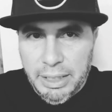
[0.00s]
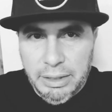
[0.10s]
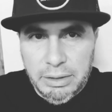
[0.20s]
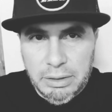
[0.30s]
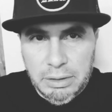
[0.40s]

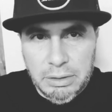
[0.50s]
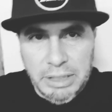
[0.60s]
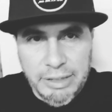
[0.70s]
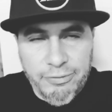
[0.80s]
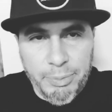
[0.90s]
the
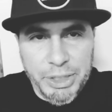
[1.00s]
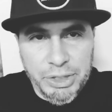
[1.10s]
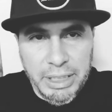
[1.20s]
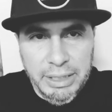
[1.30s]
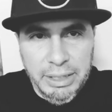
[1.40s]
information they need
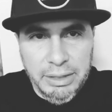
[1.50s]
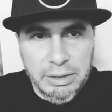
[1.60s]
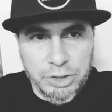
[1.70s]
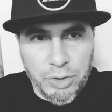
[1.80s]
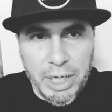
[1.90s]
to try
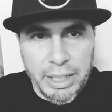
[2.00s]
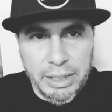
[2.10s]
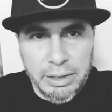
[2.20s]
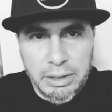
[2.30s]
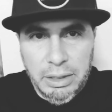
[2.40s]
it,
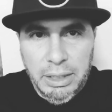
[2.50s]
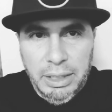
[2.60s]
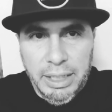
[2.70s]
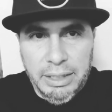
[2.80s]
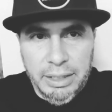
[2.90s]
and then if
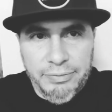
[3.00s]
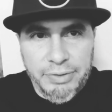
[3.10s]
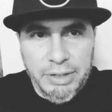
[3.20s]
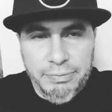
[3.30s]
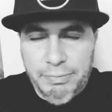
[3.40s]
they
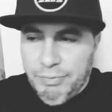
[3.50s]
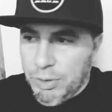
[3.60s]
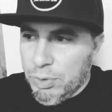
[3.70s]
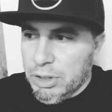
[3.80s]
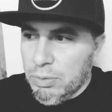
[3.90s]
really
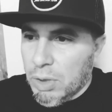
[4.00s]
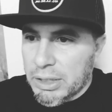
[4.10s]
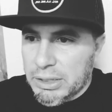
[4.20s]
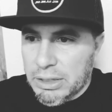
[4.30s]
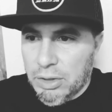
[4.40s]
want to, go ahead
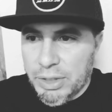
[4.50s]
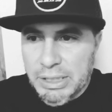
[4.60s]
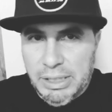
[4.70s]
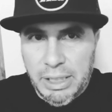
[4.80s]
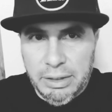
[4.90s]
and send the
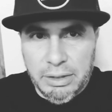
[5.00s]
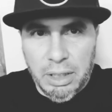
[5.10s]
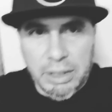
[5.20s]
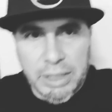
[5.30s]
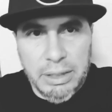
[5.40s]
dog
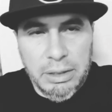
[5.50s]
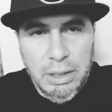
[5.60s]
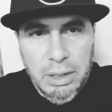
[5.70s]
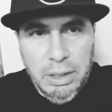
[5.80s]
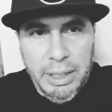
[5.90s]

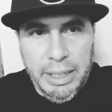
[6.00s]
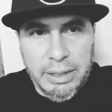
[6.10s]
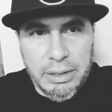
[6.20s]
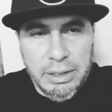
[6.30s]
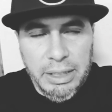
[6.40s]
and
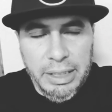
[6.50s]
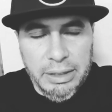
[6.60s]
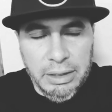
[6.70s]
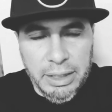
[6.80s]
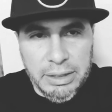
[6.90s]
let us
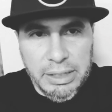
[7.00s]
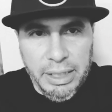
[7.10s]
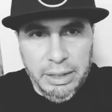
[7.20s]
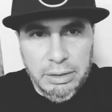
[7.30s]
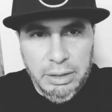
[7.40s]
get
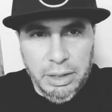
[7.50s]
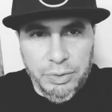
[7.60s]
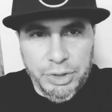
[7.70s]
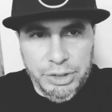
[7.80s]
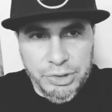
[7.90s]
a good
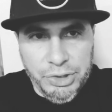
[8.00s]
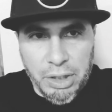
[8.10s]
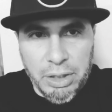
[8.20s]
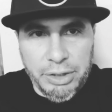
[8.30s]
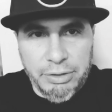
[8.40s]
start, a good
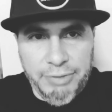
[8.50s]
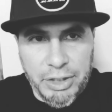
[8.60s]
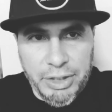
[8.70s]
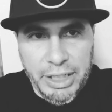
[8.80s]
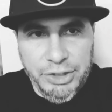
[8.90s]

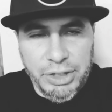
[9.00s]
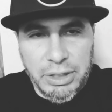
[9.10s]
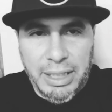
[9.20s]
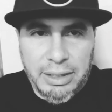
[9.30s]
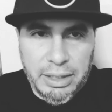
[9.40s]
foundation, and then they
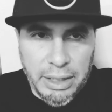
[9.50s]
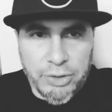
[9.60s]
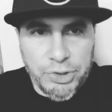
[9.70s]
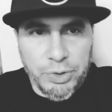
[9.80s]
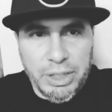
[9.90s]
also get the
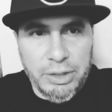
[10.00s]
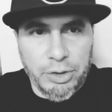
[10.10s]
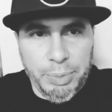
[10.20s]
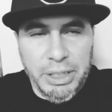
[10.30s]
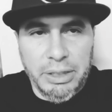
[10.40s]
obedience
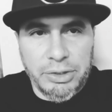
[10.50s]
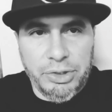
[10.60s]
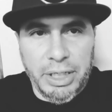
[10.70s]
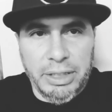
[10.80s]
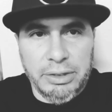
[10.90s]
training.
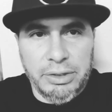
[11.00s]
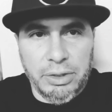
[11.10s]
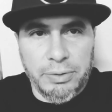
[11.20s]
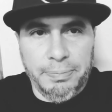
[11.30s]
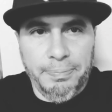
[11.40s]
So
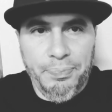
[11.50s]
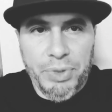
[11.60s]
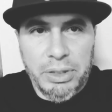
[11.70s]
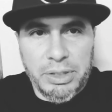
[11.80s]
some